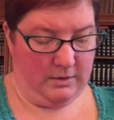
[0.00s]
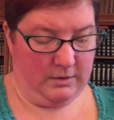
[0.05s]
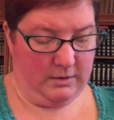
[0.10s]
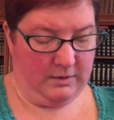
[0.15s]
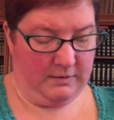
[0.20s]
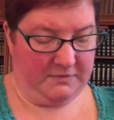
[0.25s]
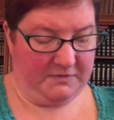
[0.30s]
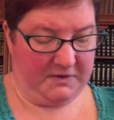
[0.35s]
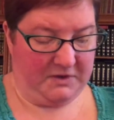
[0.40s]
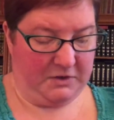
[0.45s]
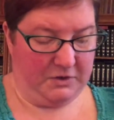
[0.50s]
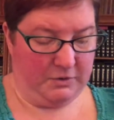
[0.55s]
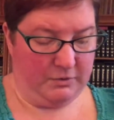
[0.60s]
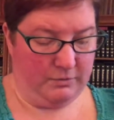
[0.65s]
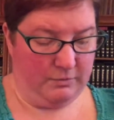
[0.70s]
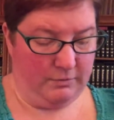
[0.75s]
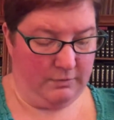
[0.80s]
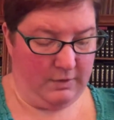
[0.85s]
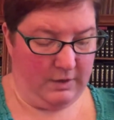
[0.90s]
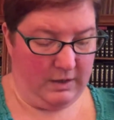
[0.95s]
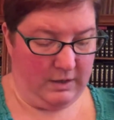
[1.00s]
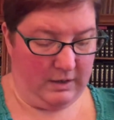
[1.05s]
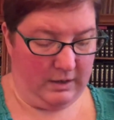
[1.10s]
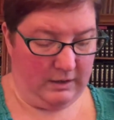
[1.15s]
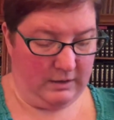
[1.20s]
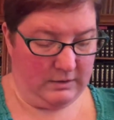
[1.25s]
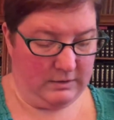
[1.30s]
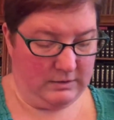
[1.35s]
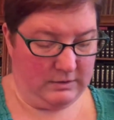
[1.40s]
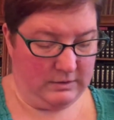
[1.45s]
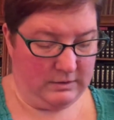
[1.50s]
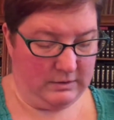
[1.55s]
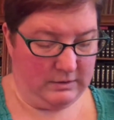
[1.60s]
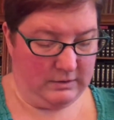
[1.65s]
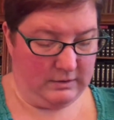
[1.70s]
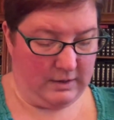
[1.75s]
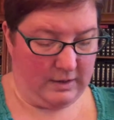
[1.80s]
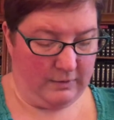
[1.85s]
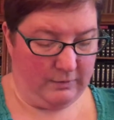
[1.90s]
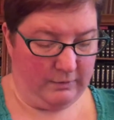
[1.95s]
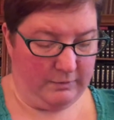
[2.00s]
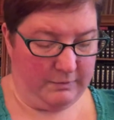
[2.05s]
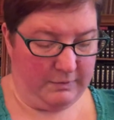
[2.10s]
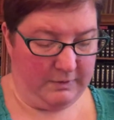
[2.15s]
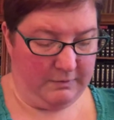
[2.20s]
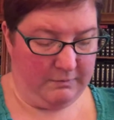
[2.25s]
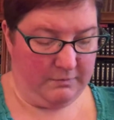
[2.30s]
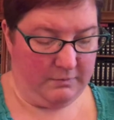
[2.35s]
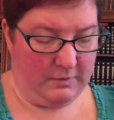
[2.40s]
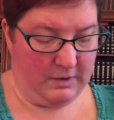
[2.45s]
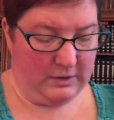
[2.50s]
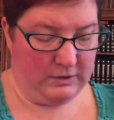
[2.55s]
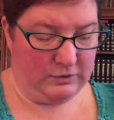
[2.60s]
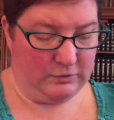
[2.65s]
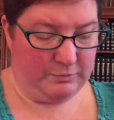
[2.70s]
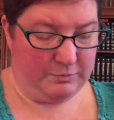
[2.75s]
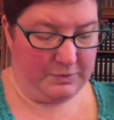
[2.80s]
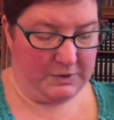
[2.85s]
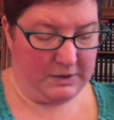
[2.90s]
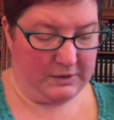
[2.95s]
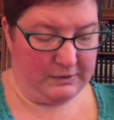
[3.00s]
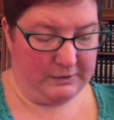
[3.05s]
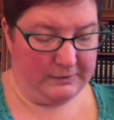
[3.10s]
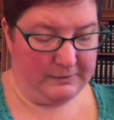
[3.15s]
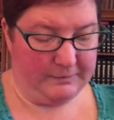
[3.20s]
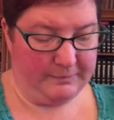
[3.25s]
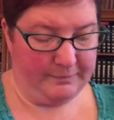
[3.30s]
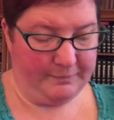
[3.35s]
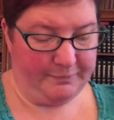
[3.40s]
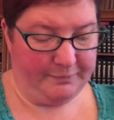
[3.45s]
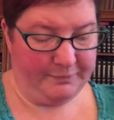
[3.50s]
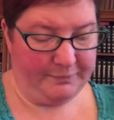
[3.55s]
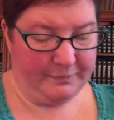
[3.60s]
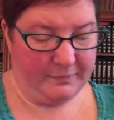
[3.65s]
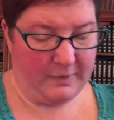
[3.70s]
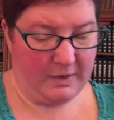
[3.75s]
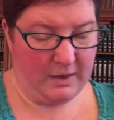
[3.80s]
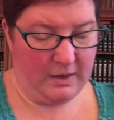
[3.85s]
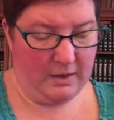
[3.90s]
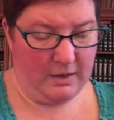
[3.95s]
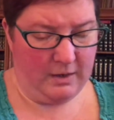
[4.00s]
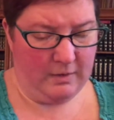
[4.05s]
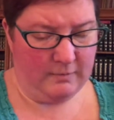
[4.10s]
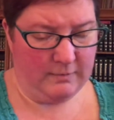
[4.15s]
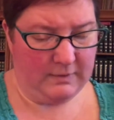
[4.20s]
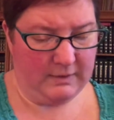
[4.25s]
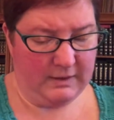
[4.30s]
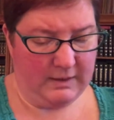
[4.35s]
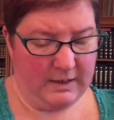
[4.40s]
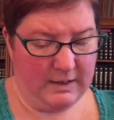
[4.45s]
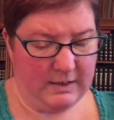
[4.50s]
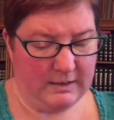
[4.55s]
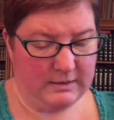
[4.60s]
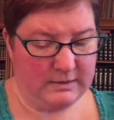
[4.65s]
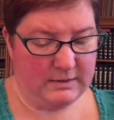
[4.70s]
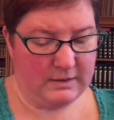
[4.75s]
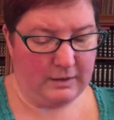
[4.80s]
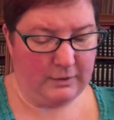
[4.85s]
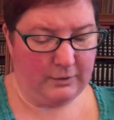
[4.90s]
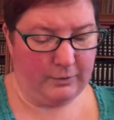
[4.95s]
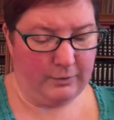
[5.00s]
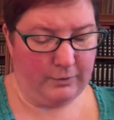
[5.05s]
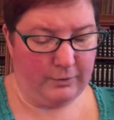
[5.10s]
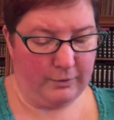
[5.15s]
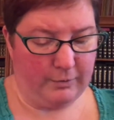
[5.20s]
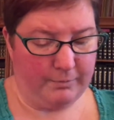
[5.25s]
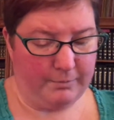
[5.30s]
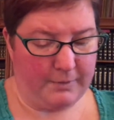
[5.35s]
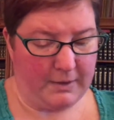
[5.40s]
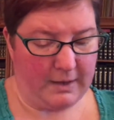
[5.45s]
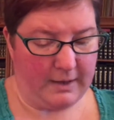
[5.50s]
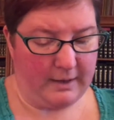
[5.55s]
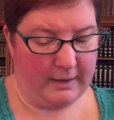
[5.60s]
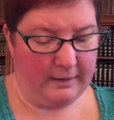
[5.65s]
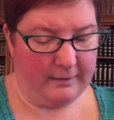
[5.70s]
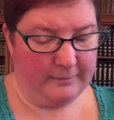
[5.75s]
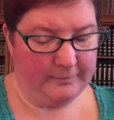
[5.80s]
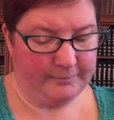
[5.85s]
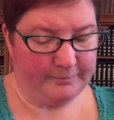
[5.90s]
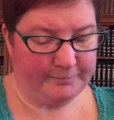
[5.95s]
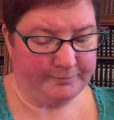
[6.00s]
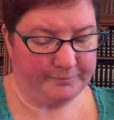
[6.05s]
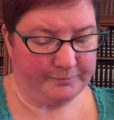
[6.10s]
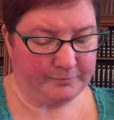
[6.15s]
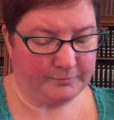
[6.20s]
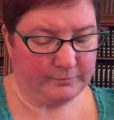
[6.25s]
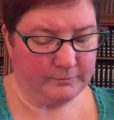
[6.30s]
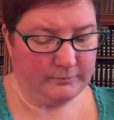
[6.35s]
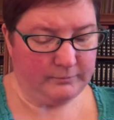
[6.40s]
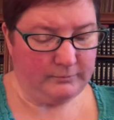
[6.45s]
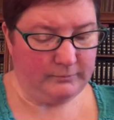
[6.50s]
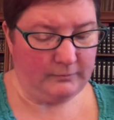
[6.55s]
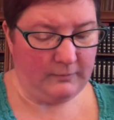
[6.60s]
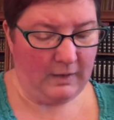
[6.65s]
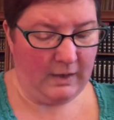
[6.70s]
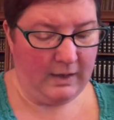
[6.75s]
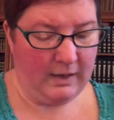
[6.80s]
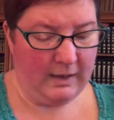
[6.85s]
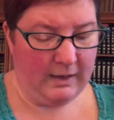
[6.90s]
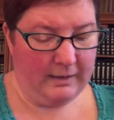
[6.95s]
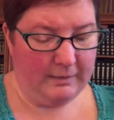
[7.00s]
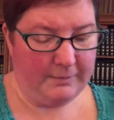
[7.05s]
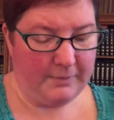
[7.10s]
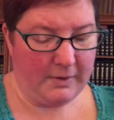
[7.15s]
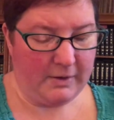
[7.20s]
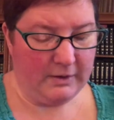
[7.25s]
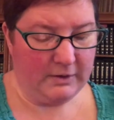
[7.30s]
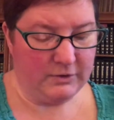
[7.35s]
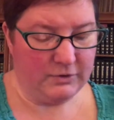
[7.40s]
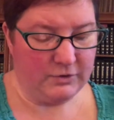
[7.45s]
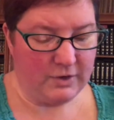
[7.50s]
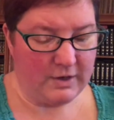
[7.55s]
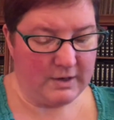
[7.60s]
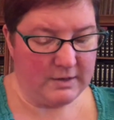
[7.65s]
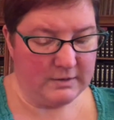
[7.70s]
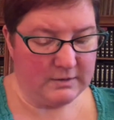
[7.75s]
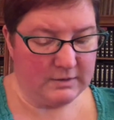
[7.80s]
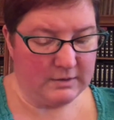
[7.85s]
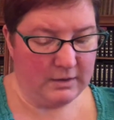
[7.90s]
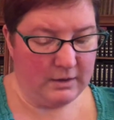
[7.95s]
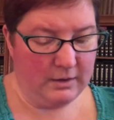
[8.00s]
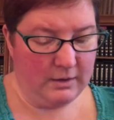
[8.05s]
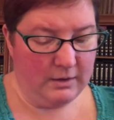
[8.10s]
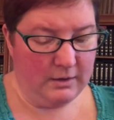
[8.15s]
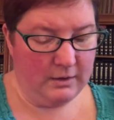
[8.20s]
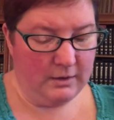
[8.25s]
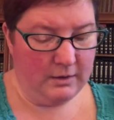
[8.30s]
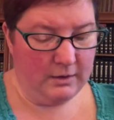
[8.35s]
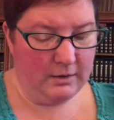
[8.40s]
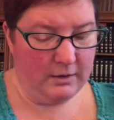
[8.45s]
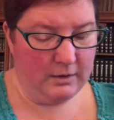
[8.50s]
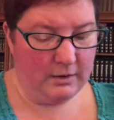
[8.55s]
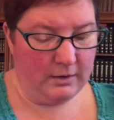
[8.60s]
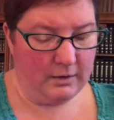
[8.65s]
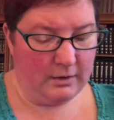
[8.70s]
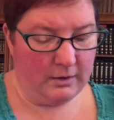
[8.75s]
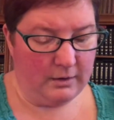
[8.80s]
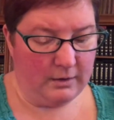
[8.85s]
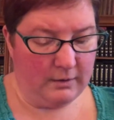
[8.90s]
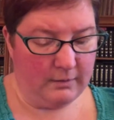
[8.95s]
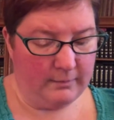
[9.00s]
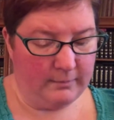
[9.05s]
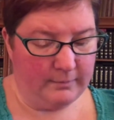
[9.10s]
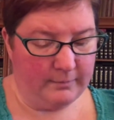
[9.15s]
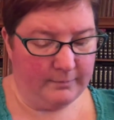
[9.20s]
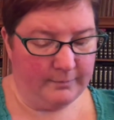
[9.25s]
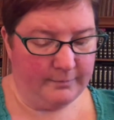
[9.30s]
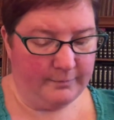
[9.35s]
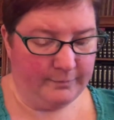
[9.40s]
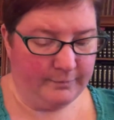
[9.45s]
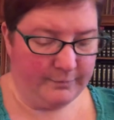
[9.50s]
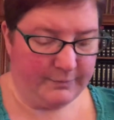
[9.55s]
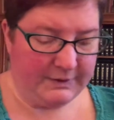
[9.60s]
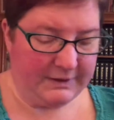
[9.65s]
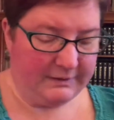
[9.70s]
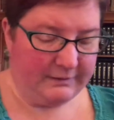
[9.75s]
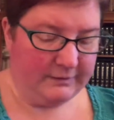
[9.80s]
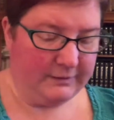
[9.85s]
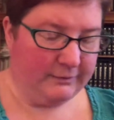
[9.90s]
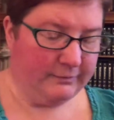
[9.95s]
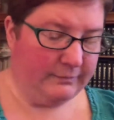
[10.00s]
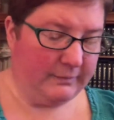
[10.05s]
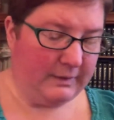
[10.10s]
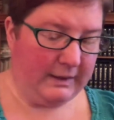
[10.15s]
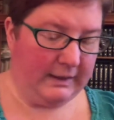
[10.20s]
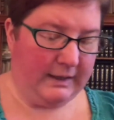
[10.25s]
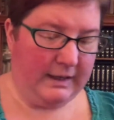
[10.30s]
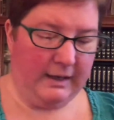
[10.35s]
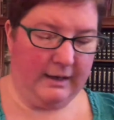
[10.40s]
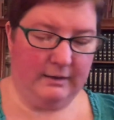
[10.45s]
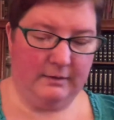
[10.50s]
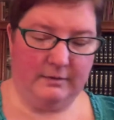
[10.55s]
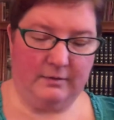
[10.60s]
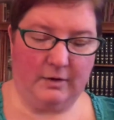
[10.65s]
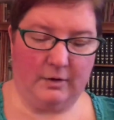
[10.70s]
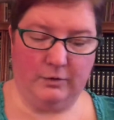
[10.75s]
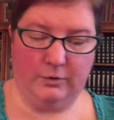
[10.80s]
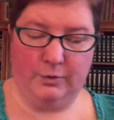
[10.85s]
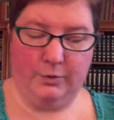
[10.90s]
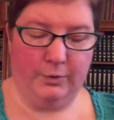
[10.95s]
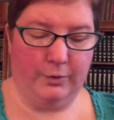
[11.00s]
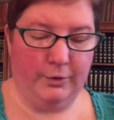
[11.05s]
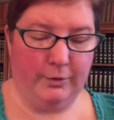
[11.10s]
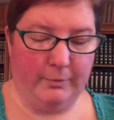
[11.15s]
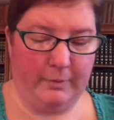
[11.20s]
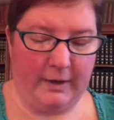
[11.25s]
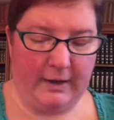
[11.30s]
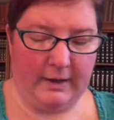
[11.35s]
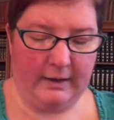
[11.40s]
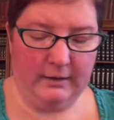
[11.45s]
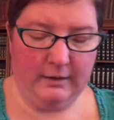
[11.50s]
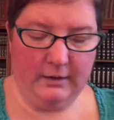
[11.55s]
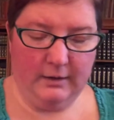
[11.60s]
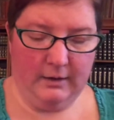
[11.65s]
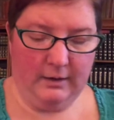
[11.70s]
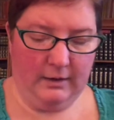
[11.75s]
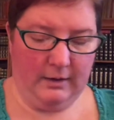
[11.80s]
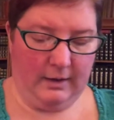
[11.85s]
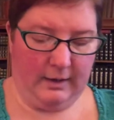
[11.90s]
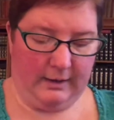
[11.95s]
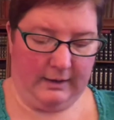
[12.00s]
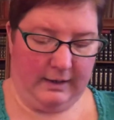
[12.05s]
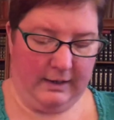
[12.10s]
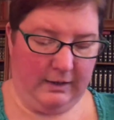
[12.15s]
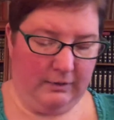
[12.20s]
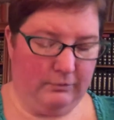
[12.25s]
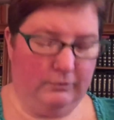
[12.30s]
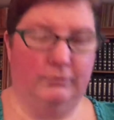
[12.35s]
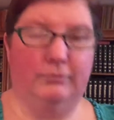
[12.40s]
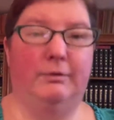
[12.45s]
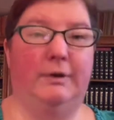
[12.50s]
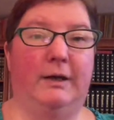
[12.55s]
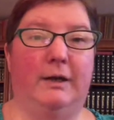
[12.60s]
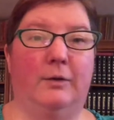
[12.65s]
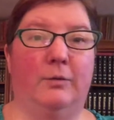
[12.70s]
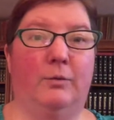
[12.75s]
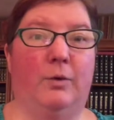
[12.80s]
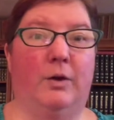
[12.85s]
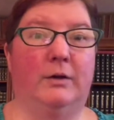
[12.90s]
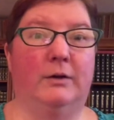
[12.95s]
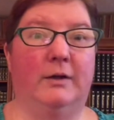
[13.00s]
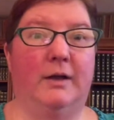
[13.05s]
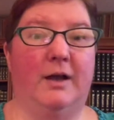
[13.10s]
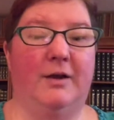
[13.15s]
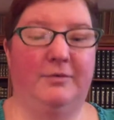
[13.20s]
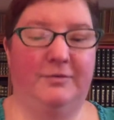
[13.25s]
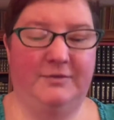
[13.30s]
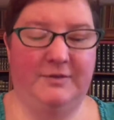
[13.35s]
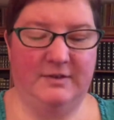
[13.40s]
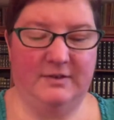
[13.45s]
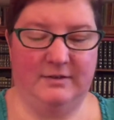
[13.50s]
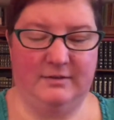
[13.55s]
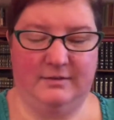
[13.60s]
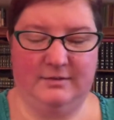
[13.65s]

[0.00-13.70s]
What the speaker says: if I could read it, that would be much better. I can't tell who they're by, and I apologize. But no, I can't tell who they're by. I can't read it well enough to